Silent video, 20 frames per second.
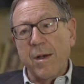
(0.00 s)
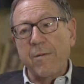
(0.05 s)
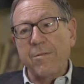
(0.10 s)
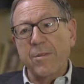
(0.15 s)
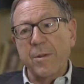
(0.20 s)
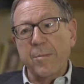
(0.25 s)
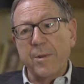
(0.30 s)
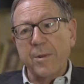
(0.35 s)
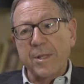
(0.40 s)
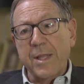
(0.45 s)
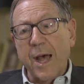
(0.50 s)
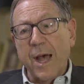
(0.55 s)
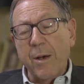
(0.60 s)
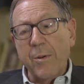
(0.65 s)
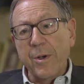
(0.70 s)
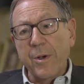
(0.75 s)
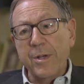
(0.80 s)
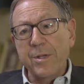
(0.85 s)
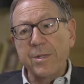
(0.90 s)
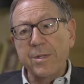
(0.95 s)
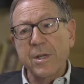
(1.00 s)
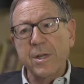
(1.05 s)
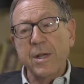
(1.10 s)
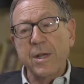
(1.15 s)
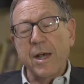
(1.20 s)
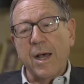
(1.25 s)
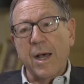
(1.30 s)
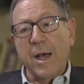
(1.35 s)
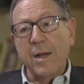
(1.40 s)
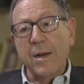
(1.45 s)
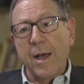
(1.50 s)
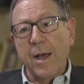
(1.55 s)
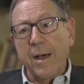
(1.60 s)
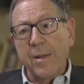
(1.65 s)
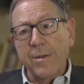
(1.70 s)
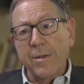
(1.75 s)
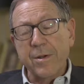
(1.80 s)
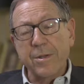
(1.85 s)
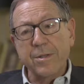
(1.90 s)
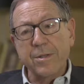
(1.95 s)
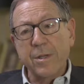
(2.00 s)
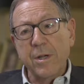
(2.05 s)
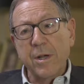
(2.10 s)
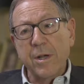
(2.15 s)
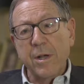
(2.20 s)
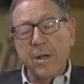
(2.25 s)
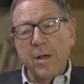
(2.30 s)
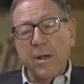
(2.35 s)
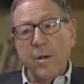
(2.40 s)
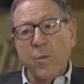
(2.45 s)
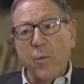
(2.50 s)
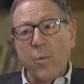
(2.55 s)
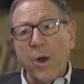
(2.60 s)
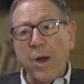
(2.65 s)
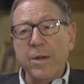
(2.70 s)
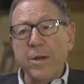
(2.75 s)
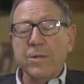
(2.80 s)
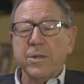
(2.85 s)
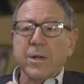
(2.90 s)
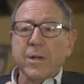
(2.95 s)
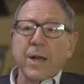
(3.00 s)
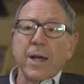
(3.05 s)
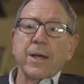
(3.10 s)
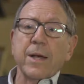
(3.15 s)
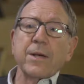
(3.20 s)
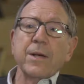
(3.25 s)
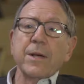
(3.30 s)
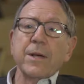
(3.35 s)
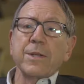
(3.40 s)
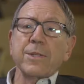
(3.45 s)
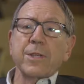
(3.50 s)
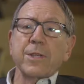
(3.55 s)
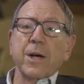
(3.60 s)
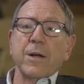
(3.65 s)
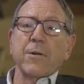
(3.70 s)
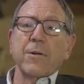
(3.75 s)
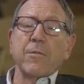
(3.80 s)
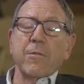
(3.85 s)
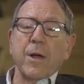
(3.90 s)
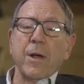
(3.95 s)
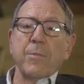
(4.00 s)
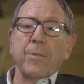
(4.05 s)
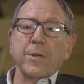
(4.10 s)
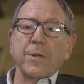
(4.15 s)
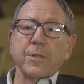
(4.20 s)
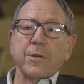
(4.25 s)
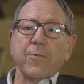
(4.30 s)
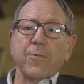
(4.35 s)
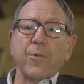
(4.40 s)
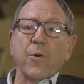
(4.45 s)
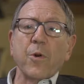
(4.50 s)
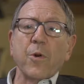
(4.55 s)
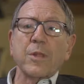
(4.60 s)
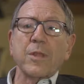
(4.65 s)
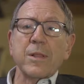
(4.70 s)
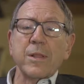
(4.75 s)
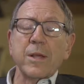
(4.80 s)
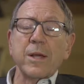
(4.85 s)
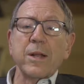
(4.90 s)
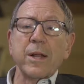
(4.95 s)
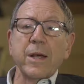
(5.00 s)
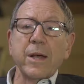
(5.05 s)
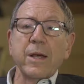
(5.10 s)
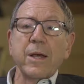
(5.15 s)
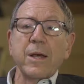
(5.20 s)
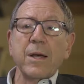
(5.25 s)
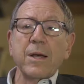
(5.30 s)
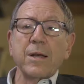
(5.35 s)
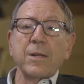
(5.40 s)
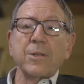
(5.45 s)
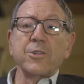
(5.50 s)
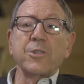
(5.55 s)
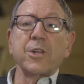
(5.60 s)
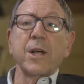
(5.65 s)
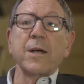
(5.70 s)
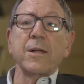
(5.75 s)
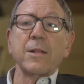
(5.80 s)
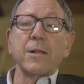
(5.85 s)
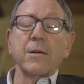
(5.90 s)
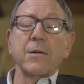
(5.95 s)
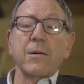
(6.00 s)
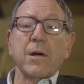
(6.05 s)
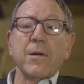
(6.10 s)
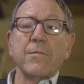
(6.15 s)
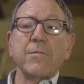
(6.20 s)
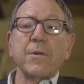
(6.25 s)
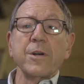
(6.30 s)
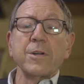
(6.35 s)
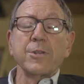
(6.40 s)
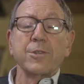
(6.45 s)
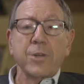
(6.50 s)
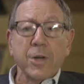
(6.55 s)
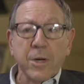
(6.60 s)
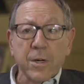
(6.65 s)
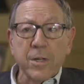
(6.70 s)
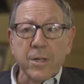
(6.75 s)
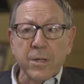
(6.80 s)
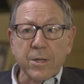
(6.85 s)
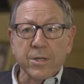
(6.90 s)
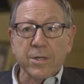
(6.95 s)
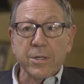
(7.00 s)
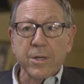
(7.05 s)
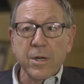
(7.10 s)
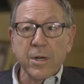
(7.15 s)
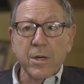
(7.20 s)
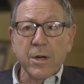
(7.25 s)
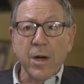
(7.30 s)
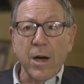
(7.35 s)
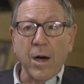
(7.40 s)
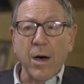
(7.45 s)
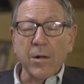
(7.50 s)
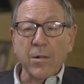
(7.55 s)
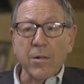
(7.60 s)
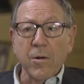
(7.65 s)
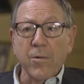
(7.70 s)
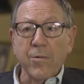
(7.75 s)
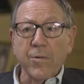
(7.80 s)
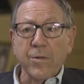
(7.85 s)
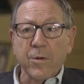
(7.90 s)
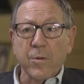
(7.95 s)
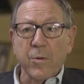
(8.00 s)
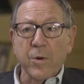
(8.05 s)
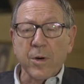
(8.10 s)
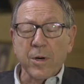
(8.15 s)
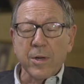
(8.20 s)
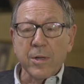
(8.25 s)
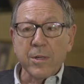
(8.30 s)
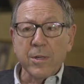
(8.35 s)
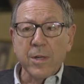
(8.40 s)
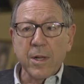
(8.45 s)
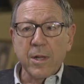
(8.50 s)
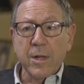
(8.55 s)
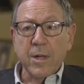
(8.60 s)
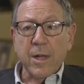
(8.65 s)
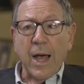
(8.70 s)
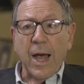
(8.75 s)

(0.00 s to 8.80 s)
of the Badawis and others, where today Saudi Arabia is the fourth leading jailer of journalists all over the world,